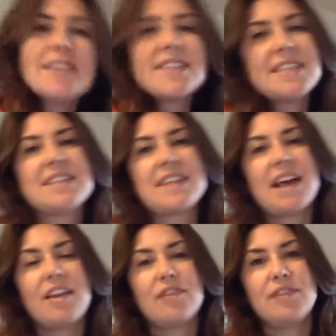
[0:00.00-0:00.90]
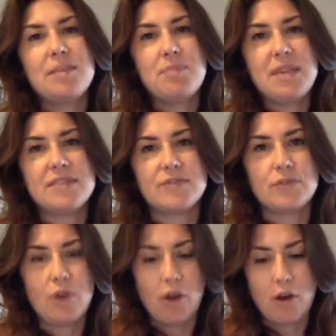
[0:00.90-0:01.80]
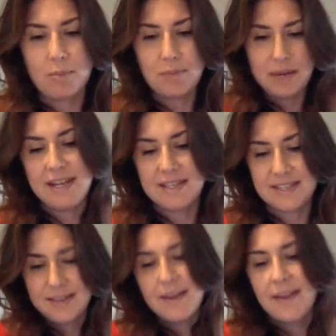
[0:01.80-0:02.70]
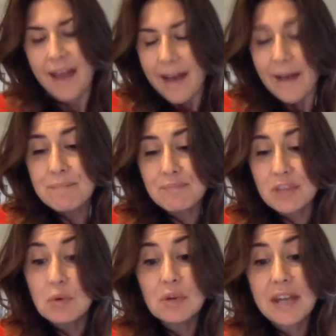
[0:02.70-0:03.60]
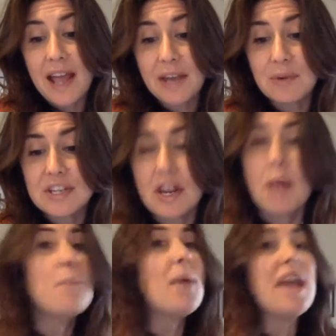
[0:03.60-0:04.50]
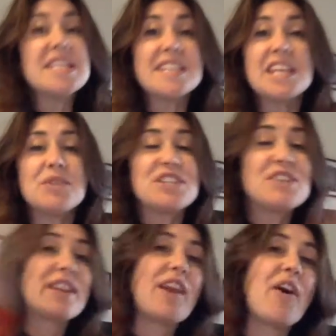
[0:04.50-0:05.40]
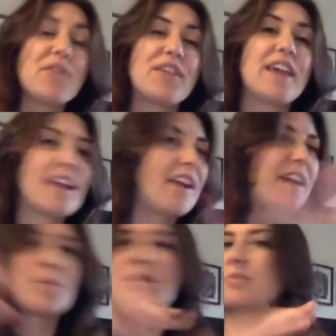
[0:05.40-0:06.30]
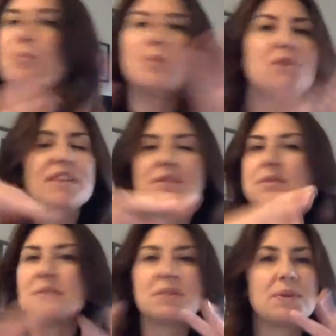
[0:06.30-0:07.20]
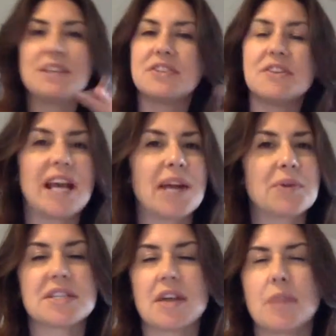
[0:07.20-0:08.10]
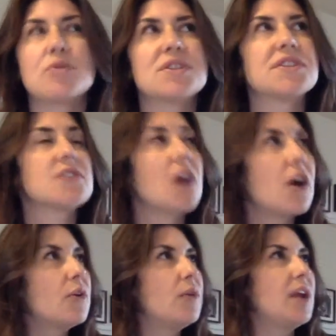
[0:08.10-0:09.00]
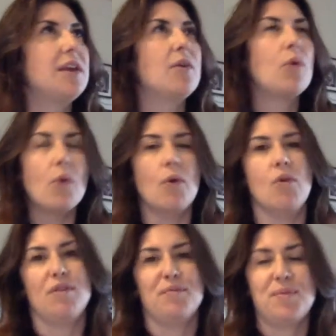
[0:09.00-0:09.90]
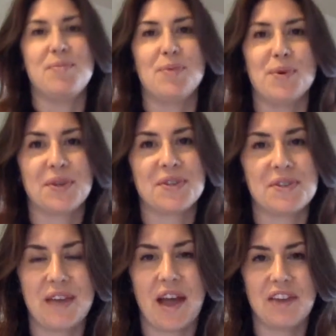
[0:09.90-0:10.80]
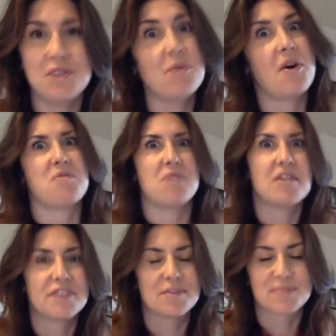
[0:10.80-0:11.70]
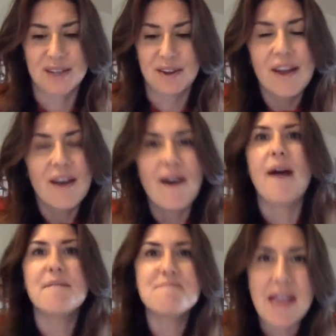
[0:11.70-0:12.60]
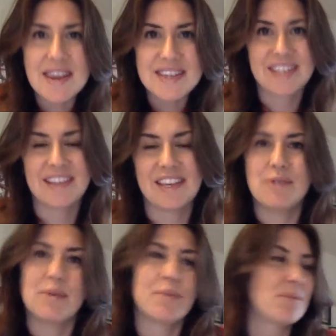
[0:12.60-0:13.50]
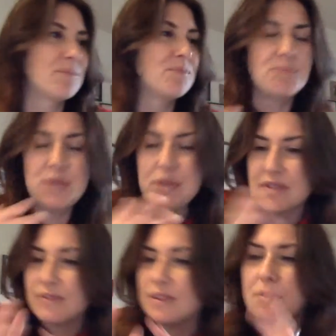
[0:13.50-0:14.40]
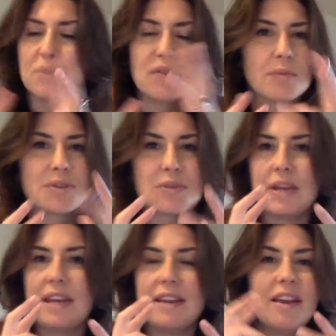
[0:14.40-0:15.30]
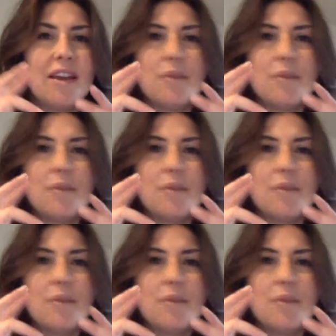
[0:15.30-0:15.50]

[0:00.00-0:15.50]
us into that lovely, peaceful, calm place. Your language, amazing. You were doing the whole thing, like moving just between two languages. I'm always so in awe of people who can do that, and you are one of them. So amazing that you were beautifully moving between